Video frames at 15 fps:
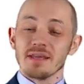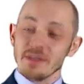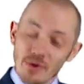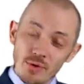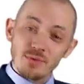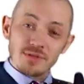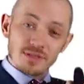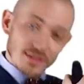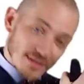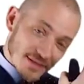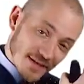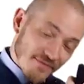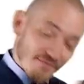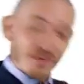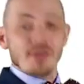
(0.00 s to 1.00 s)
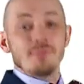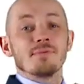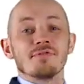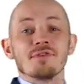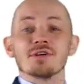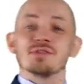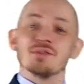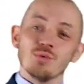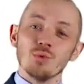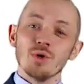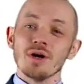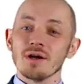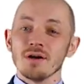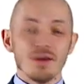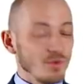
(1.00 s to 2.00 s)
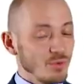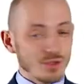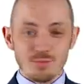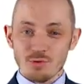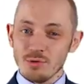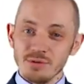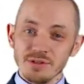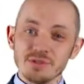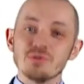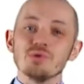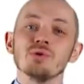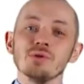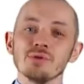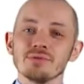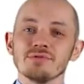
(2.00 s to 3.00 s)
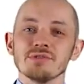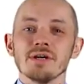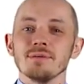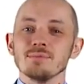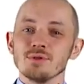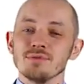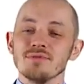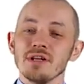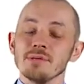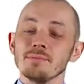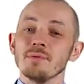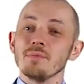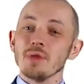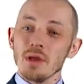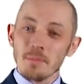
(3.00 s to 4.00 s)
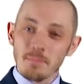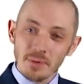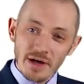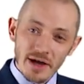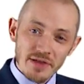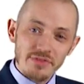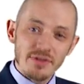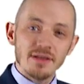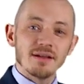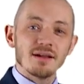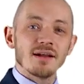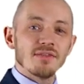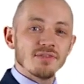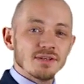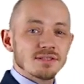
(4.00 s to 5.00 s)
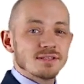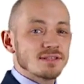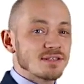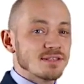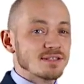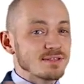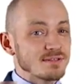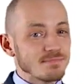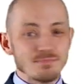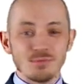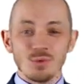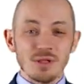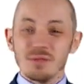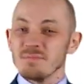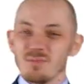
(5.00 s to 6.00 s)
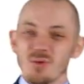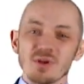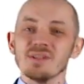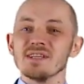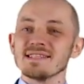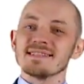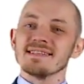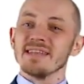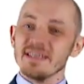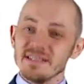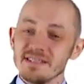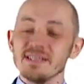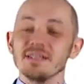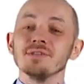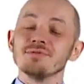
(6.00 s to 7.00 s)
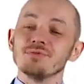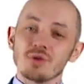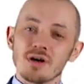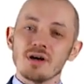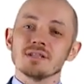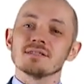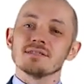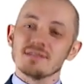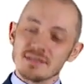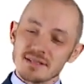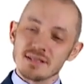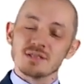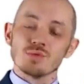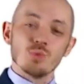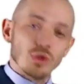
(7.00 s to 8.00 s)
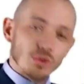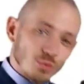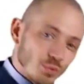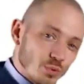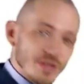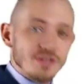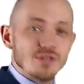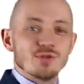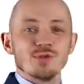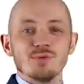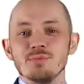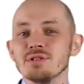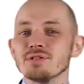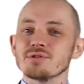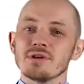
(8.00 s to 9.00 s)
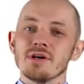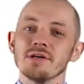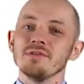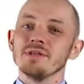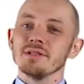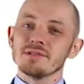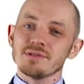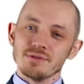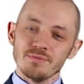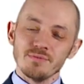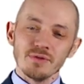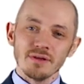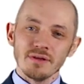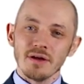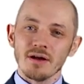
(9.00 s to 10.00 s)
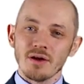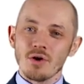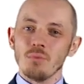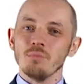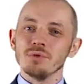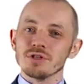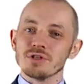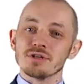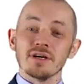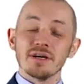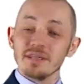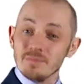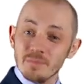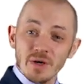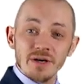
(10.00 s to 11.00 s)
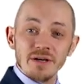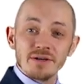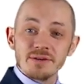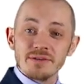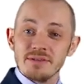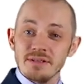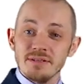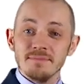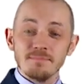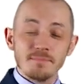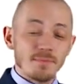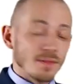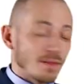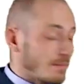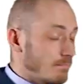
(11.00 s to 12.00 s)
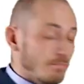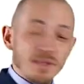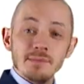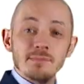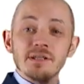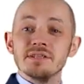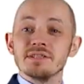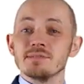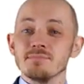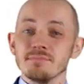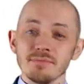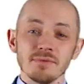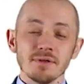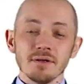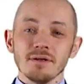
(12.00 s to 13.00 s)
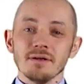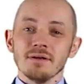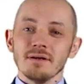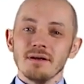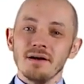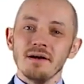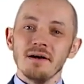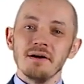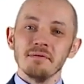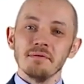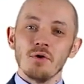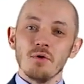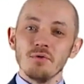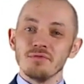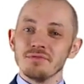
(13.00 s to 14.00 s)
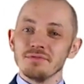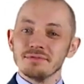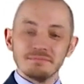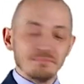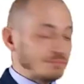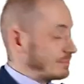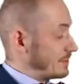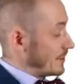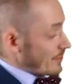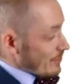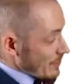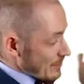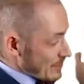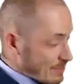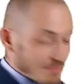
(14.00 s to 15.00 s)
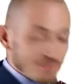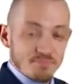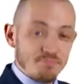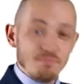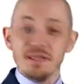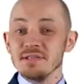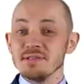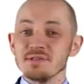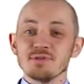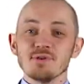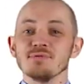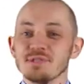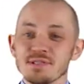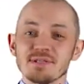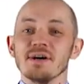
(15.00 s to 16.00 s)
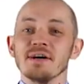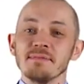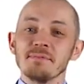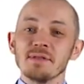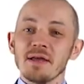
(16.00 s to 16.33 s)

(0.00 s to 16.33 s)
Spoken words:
I know this is a very professional work which probably took a lot of time to develop, but I think this is, well, more or less an ideal for us. This is what we should be striving to accomplish. I admire the minimalism of those means of design.